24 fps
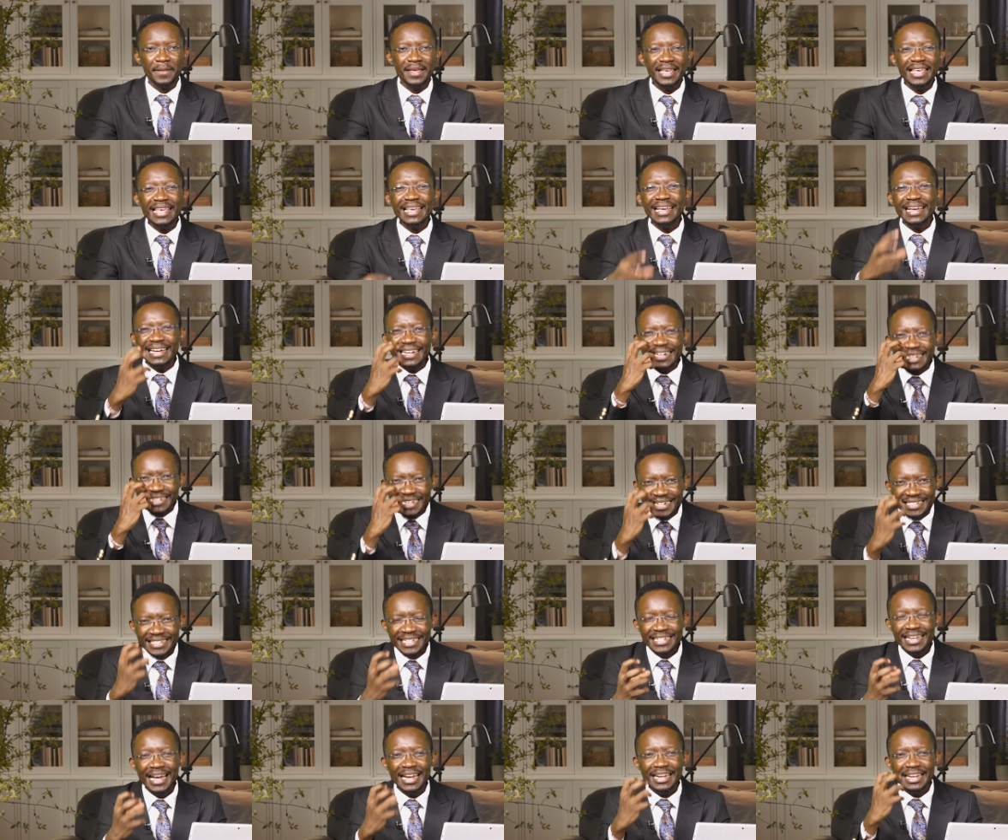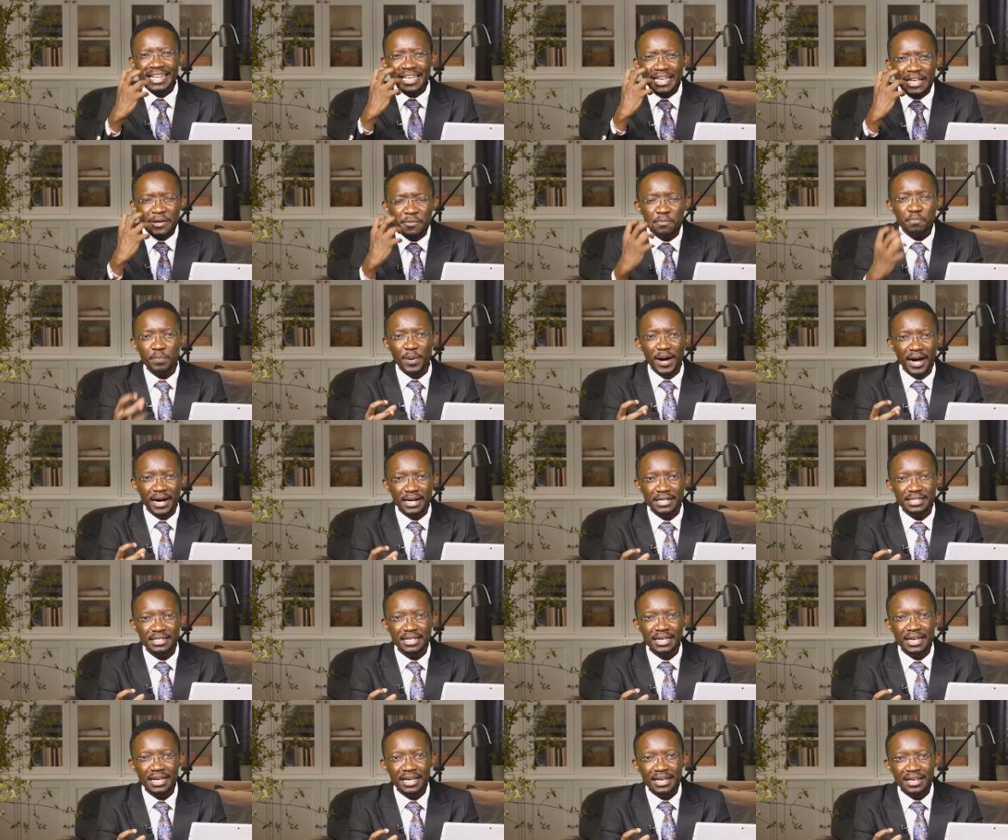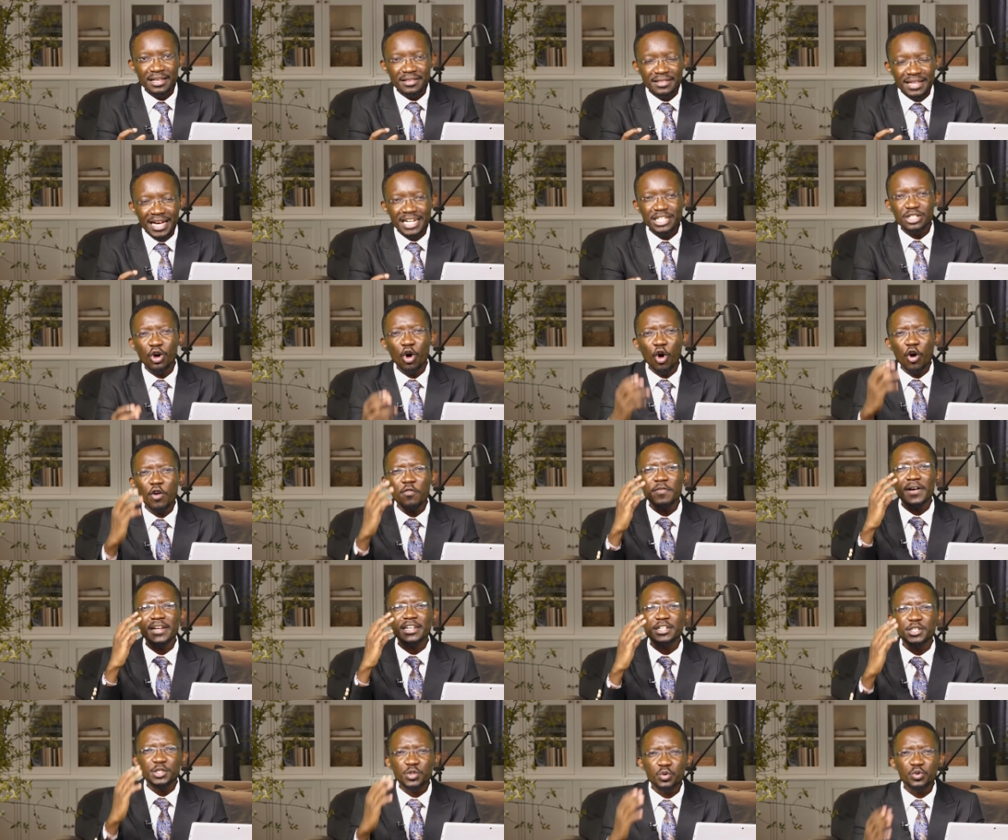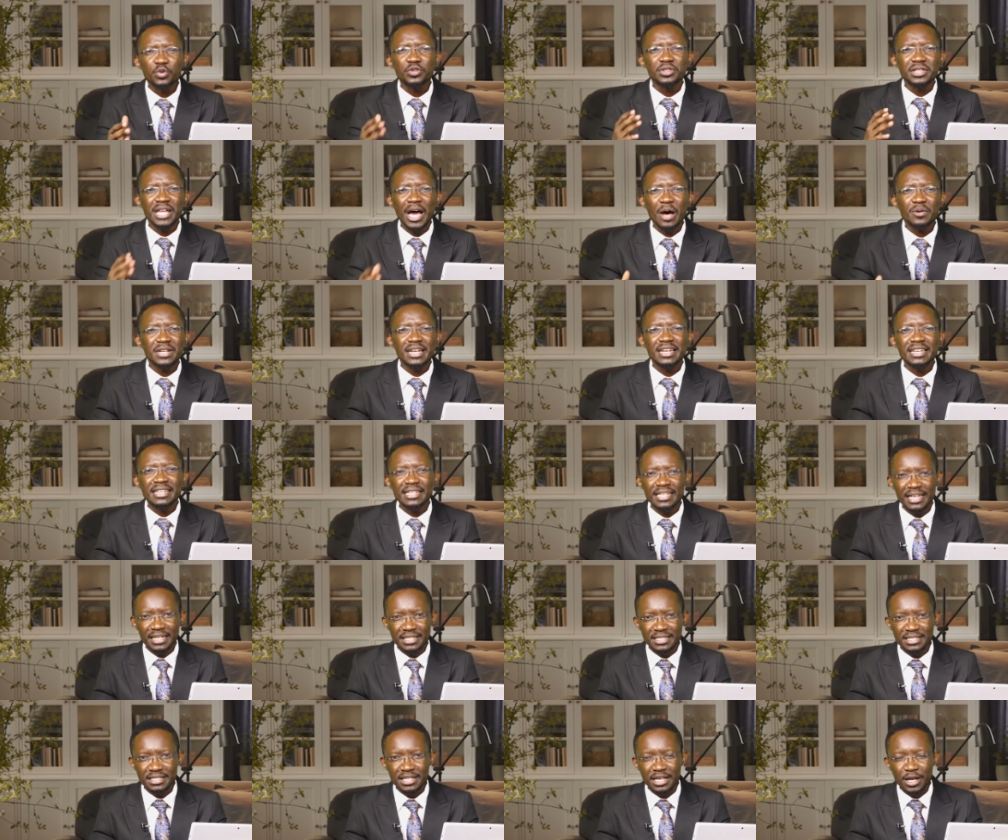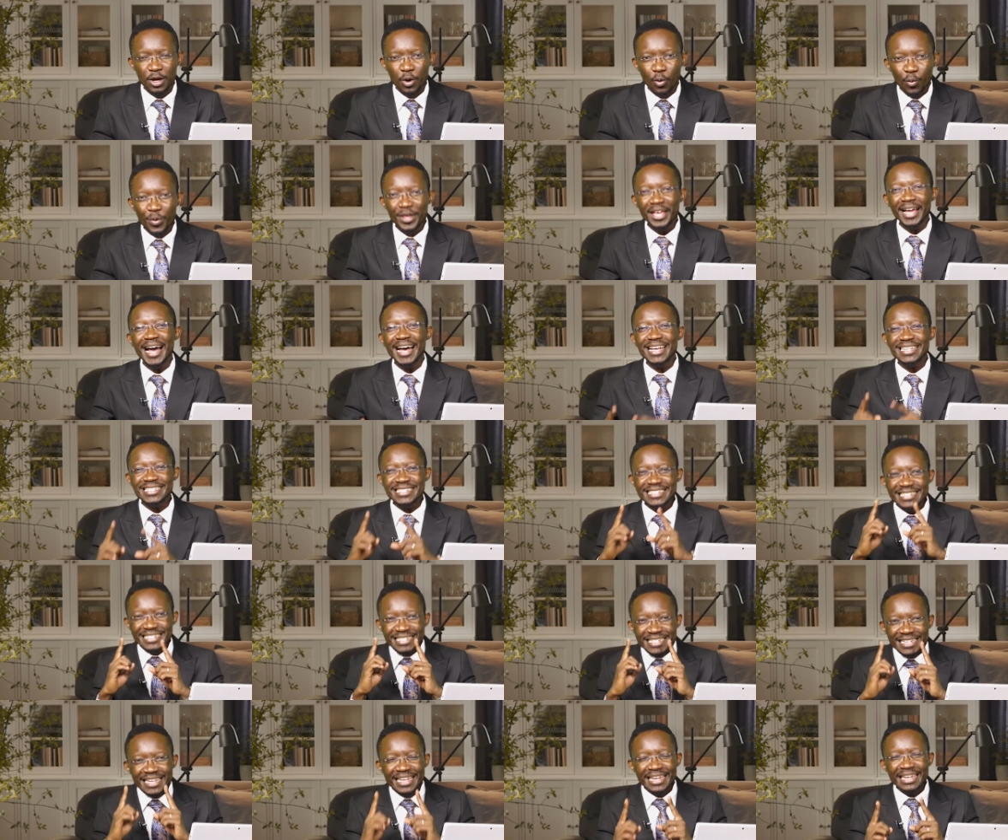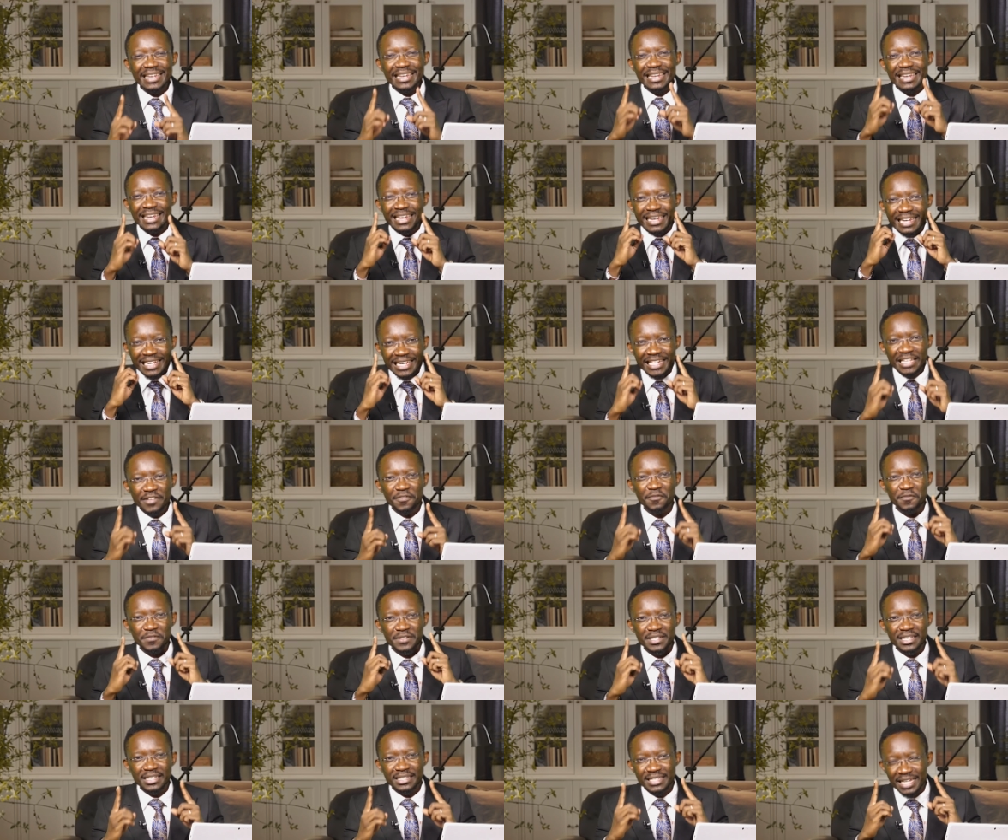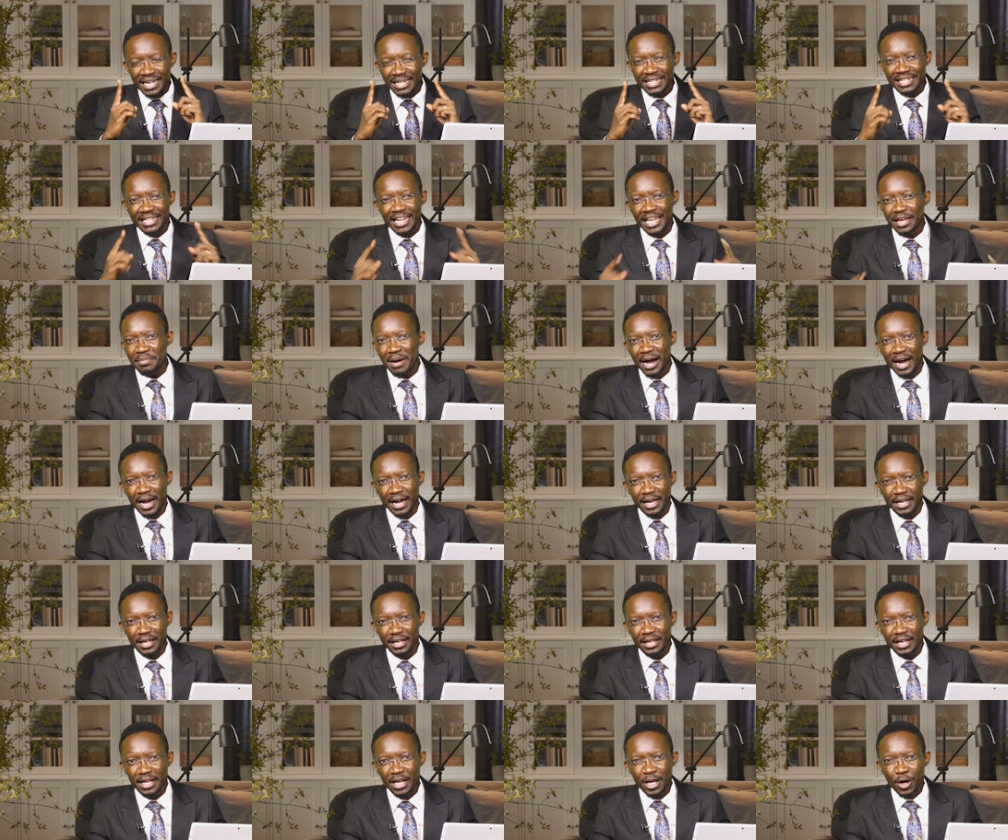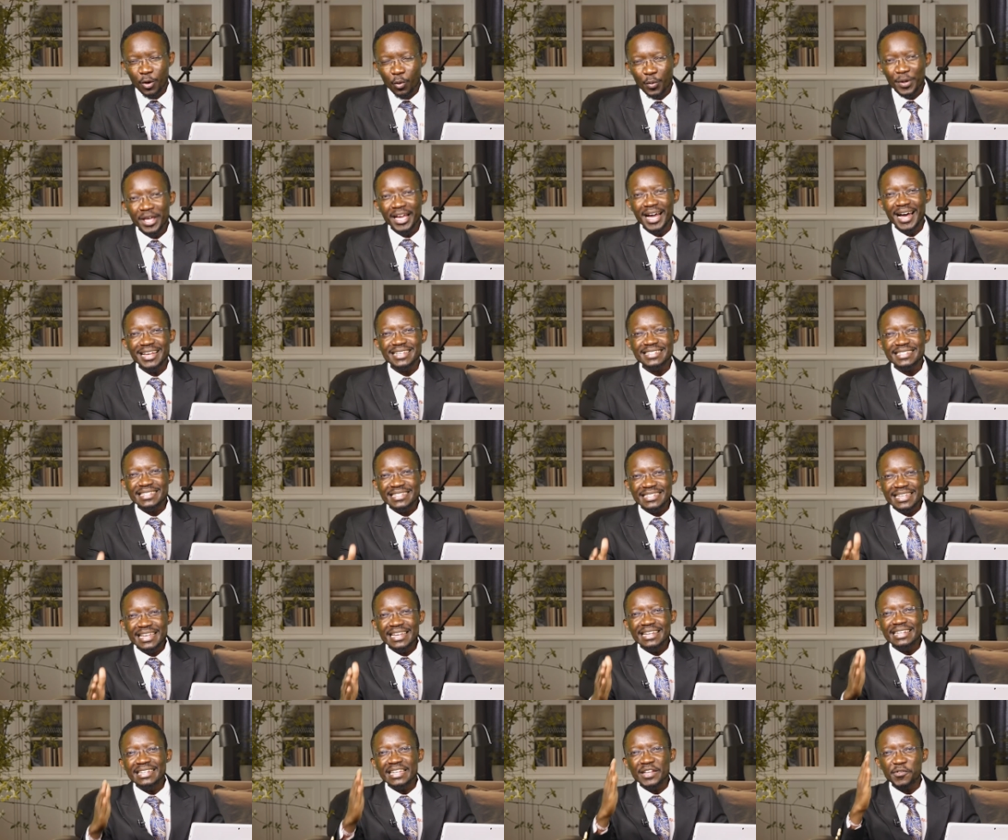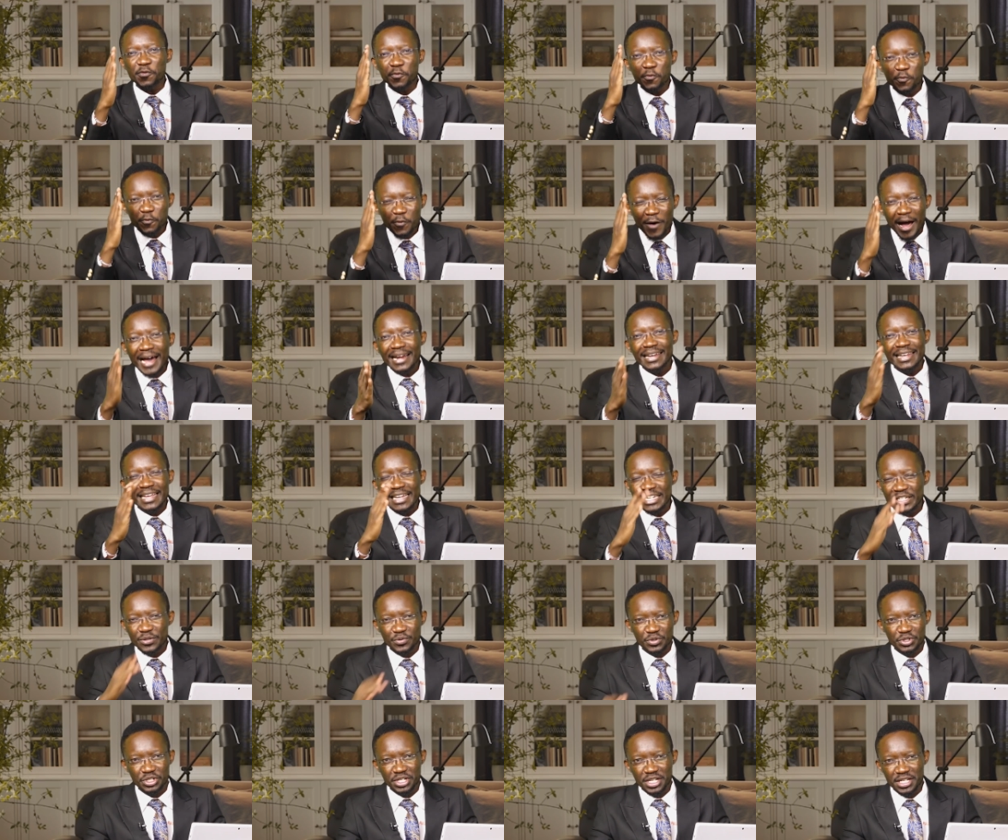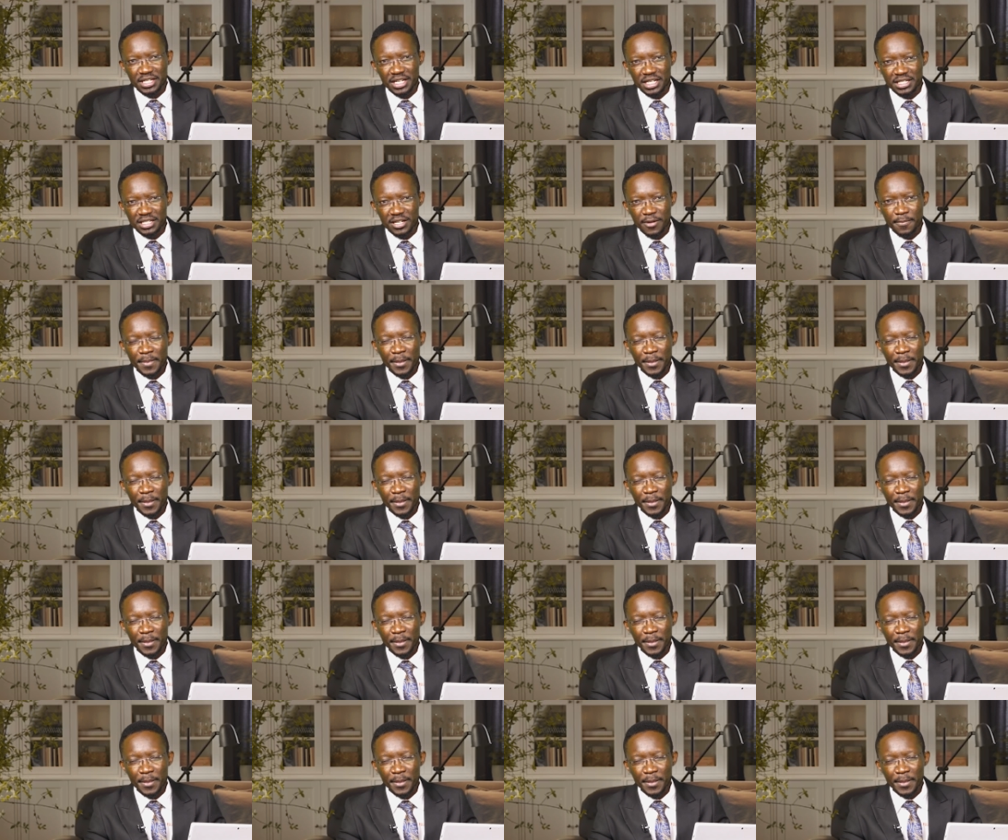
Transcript: he created an impact that over 2,000 years, we are still lifting that name high. We are still referring to Jesus.